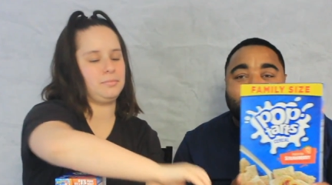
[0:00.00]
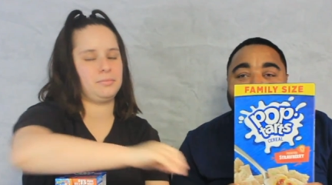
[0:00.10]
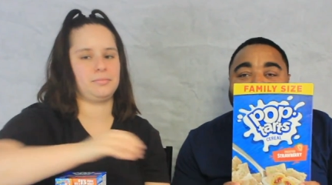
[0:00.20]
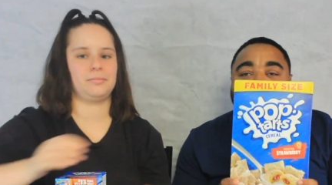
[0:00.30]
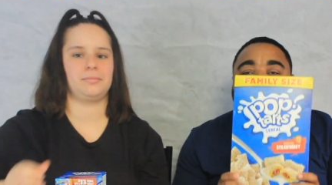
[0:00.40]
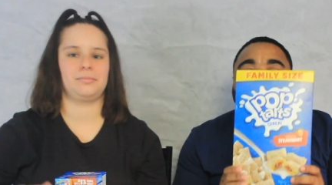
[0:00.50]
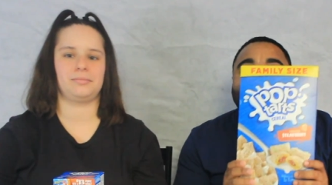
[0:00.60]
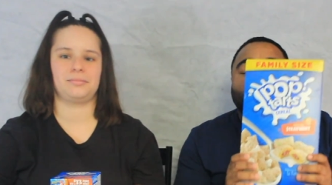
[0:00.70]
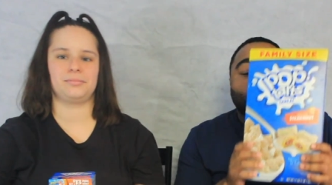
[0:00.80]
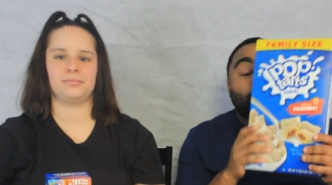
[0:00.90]
Speaker 1: got
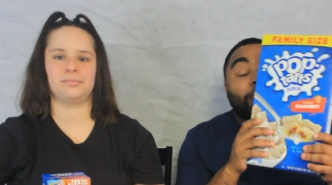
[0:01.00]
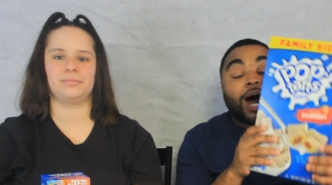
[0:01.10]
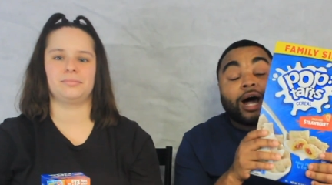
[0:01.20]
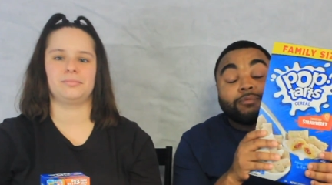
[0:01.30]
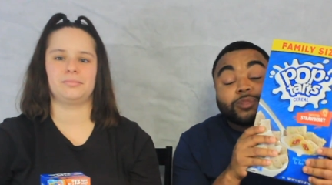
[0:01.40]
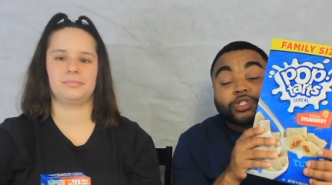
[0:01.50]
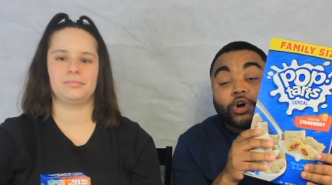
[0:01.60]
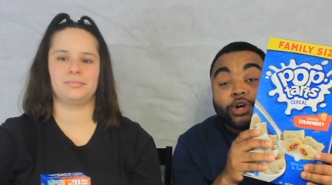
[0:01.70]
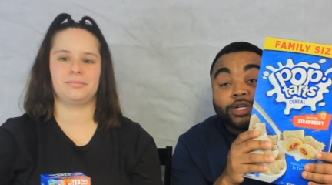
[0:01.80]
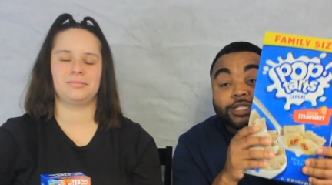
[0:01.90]
Pop
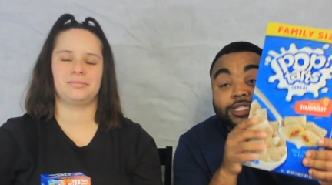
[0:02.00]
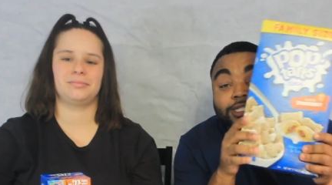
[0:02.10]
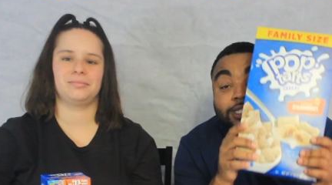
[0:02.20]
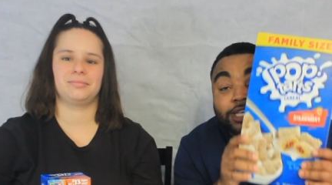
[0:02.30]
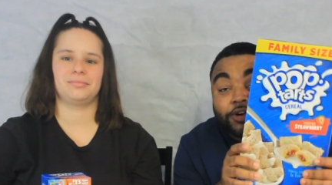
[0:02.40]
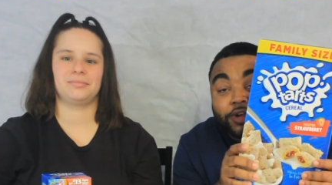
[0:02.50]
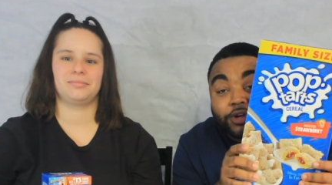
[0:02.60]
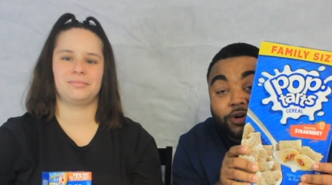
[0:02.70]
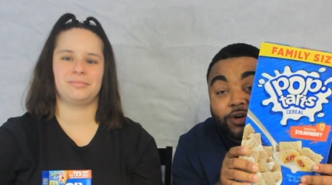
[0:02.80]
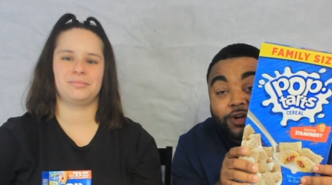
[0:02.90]
Tart
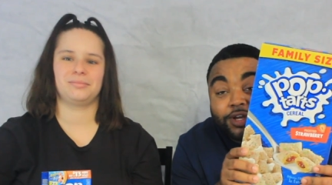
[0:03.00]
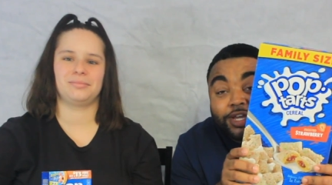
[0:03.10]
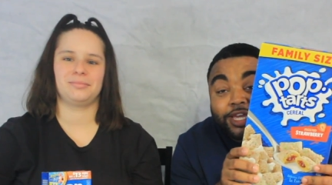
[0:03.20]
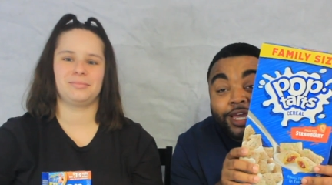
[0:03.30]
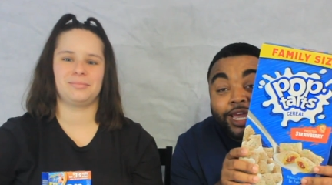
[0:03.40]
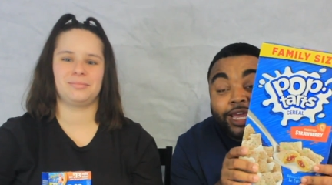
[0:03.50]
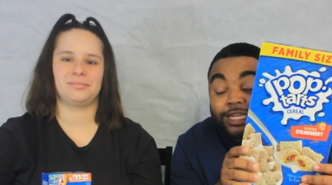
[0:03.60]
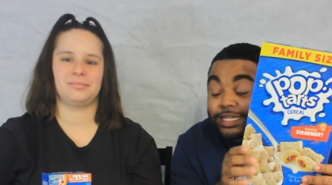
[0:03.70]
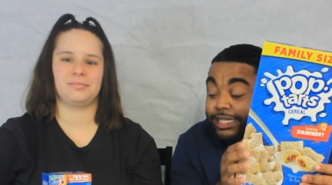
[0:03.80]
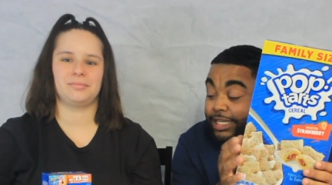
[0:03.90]
cereal,
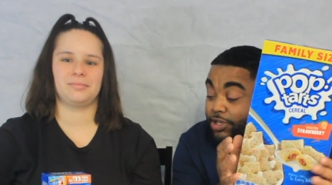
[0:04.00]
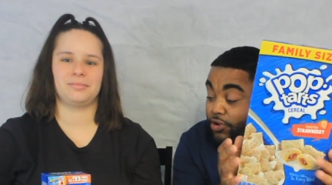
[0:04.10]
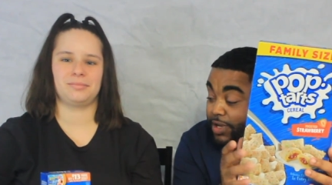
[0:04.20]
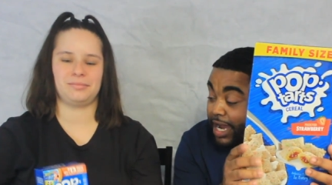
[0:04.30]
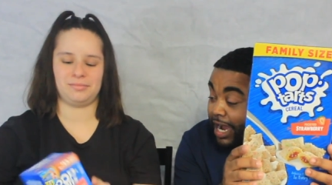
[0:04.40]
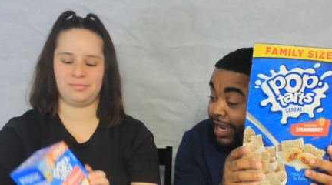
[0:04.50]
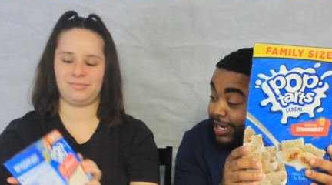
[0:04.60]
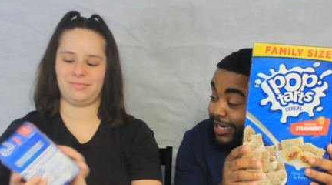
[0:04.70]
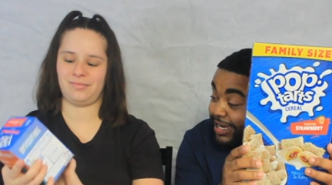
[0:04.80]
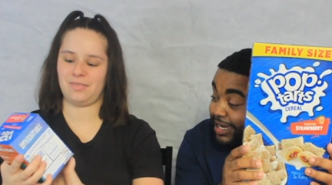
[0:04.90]
and you
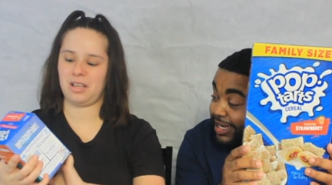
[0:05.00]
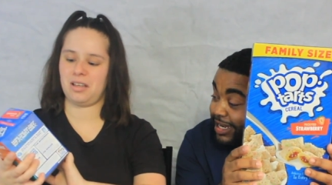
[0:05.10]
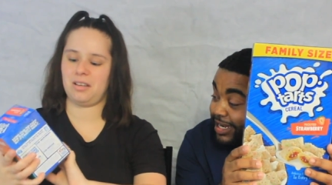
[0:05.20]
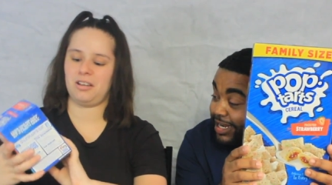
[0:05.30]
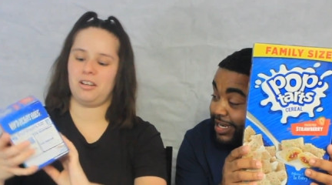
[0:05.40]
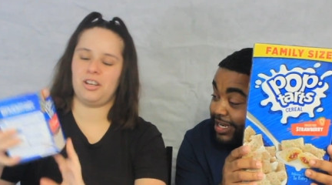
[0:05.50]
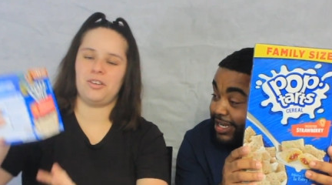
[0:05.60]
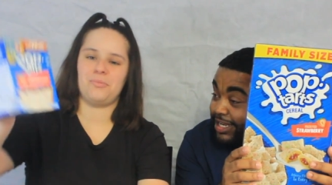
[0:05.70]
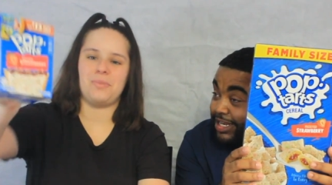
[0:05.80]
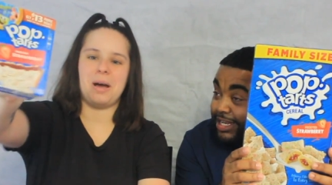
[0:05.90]
got
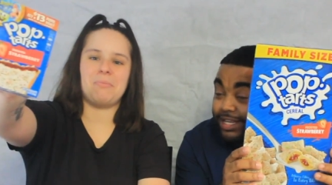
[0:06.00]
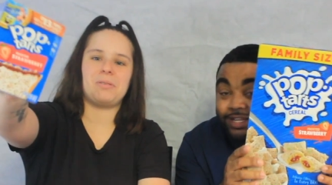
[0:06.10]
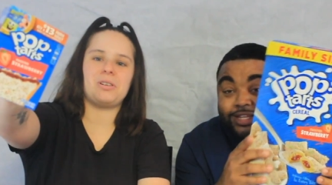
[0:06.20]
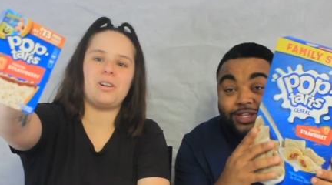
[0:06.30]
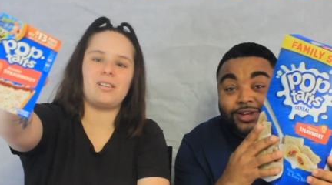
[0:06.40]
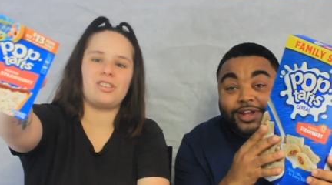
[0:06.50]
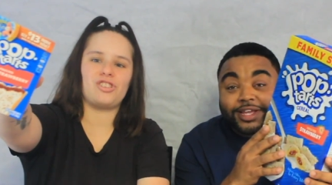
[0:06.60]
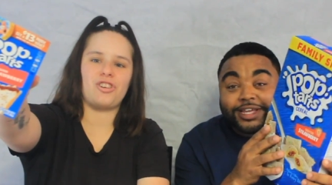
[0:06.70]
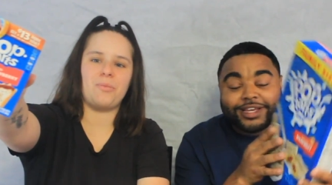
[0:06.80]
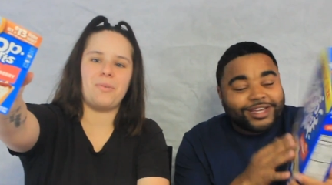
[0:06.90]
Speaker 2: Pop Tart
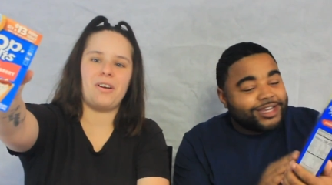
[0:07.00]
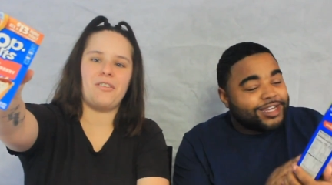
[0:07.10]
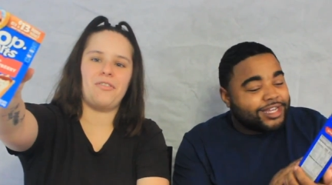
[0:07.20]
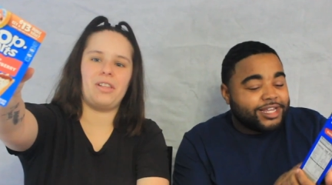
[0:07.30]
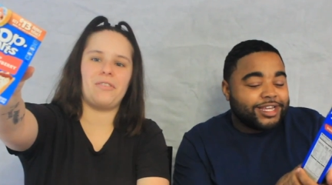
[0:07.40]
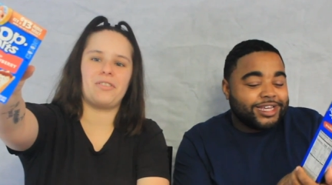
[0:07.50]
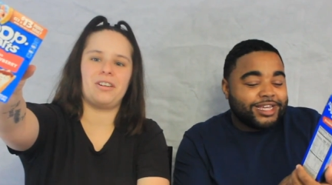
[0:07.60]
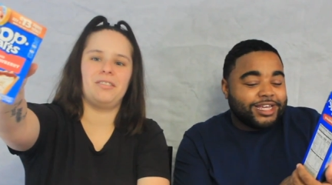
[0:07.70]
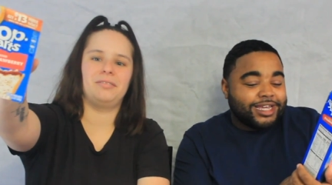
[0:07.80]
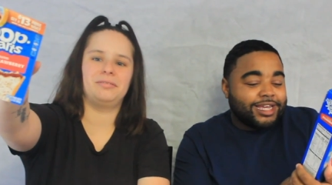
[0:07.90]
strawberry
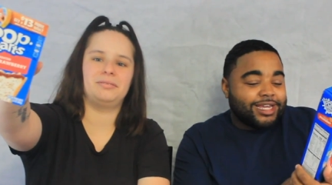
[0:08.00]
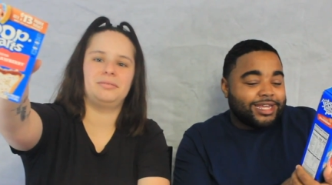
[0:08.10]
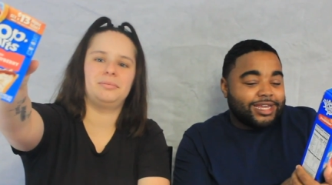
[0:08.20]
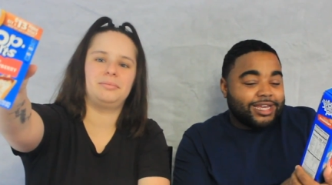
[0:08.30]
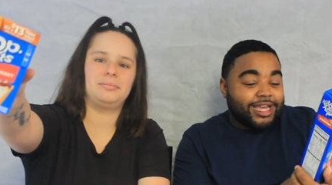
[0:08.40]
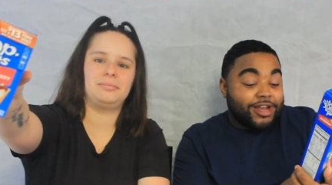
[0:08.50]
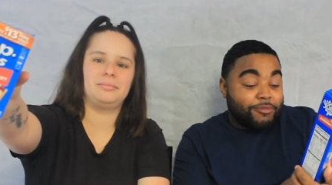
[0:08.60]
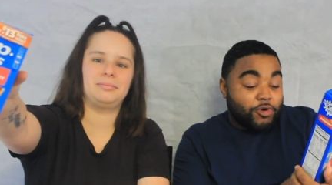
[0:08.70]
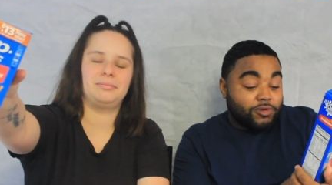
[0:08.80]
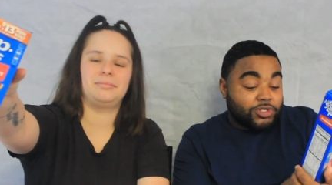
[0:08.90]
flavored.
Speaker 1: And they're
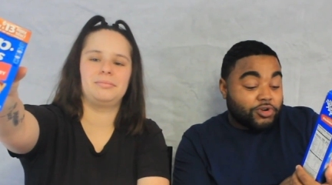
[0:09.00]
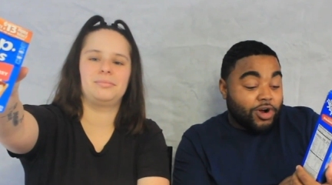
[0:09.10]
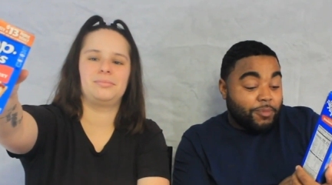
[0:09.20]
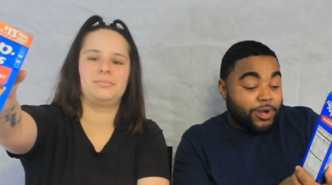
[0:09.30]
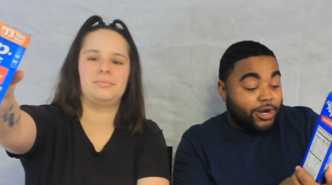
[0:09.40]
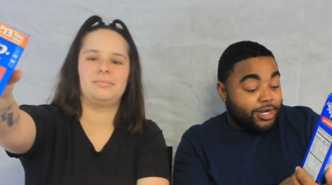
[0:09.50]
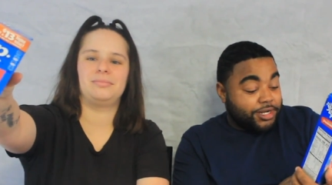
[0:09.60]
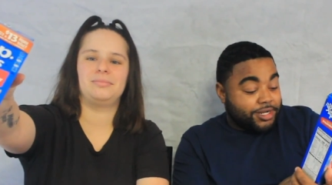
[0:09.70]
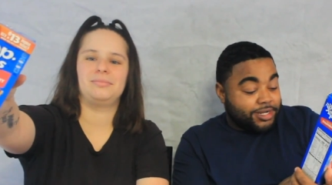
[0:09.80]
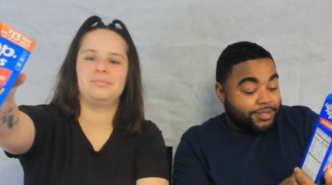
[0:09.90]
both strawberry.
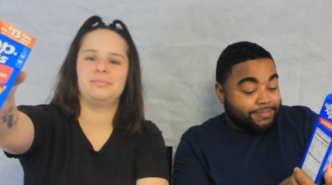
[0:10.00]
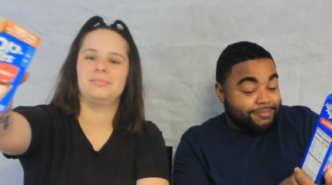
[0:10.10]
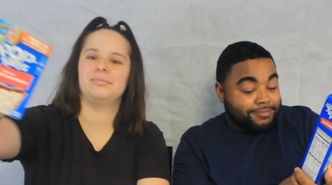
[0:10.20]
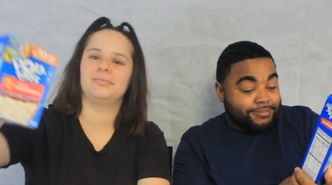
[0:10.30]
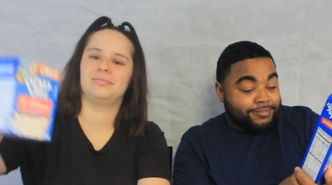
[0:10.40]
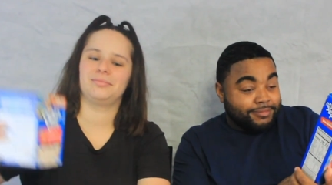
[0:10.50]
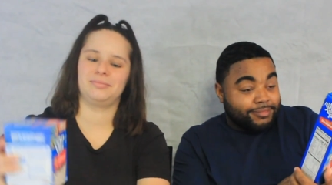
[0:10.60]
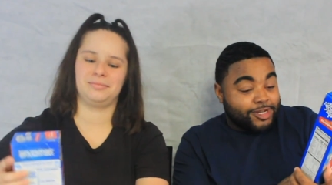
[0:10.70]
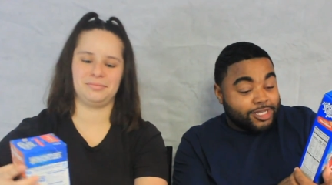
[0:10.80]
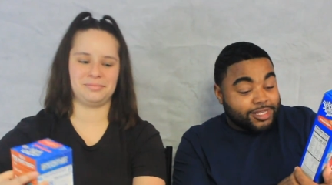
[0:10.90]
Mmm,
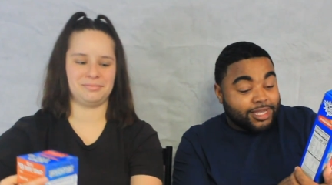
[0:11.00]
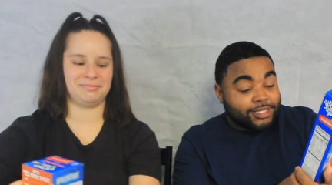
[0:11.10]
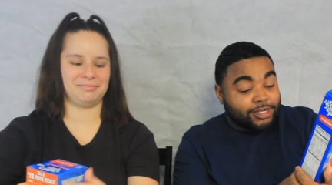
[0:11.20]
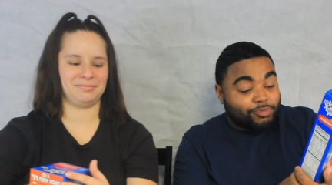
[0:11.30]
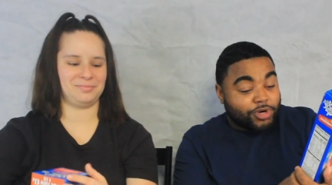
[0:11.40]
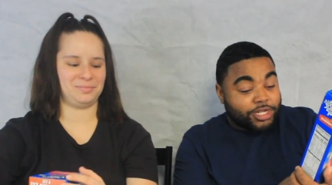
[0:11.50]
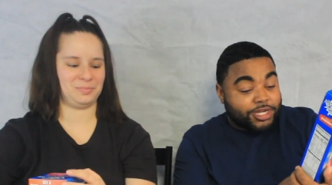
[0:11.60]
these things look pretty